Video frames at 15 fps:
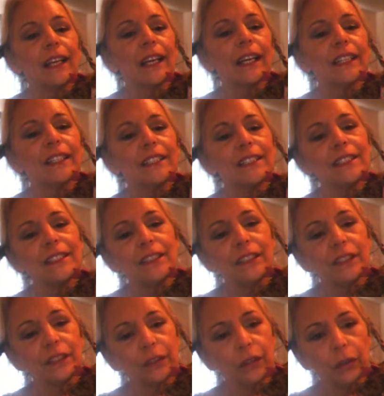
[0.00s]
Hi, this is
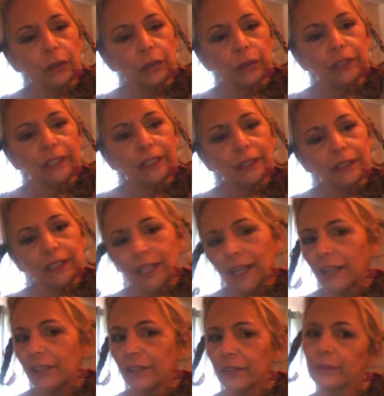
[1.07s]
Nicole,
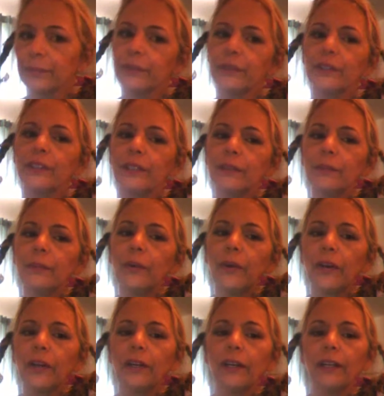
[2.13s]
Health, Beauty, and
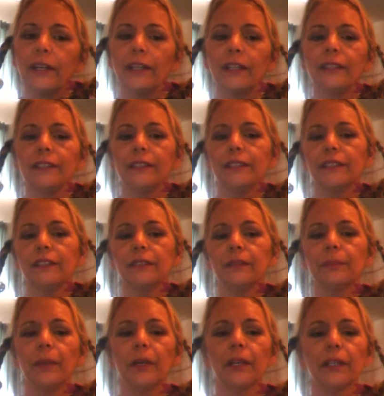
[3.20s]
More, and this
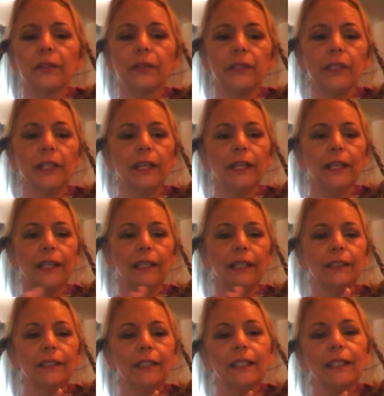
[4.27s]
is Margaret
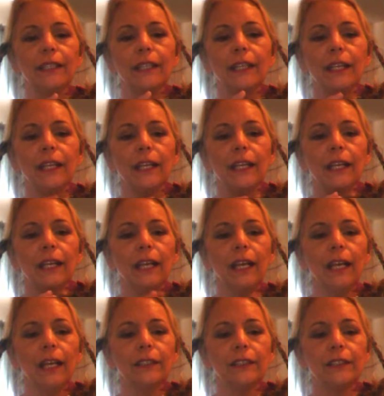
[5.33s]
Ann,
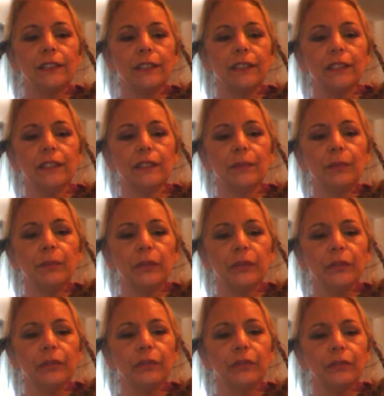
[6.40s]
and she's
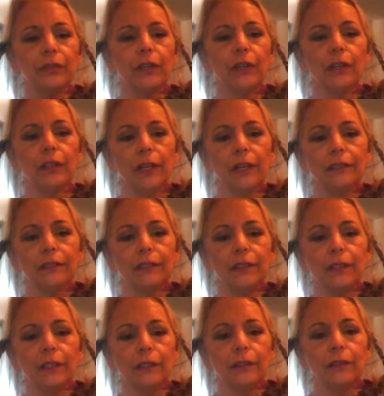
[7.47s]
beautiful, I
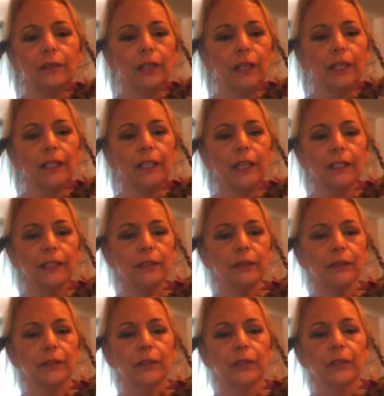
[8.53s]
know, and I
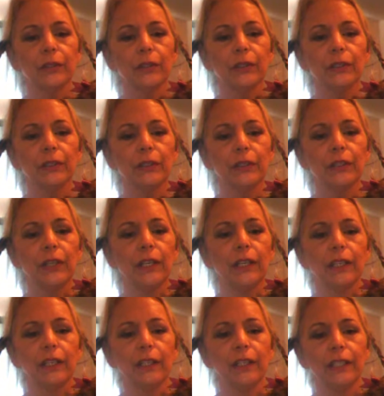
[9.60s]
can curl her
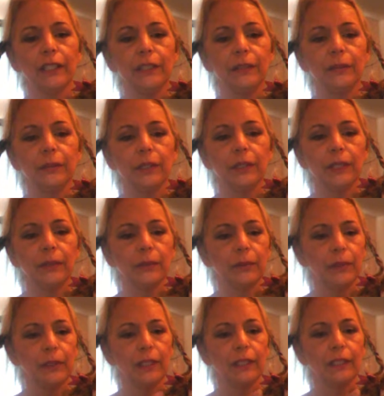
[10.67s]
hair any way I
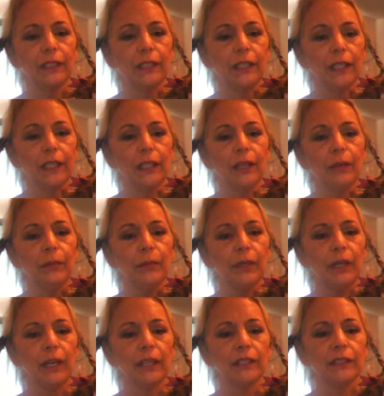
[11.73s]
want,
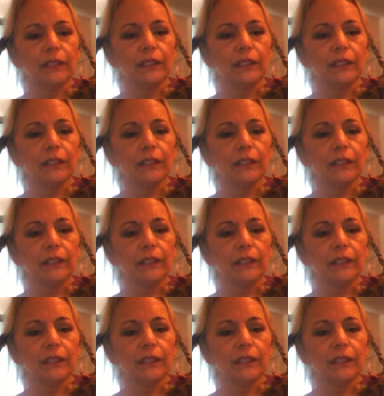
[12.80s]
but I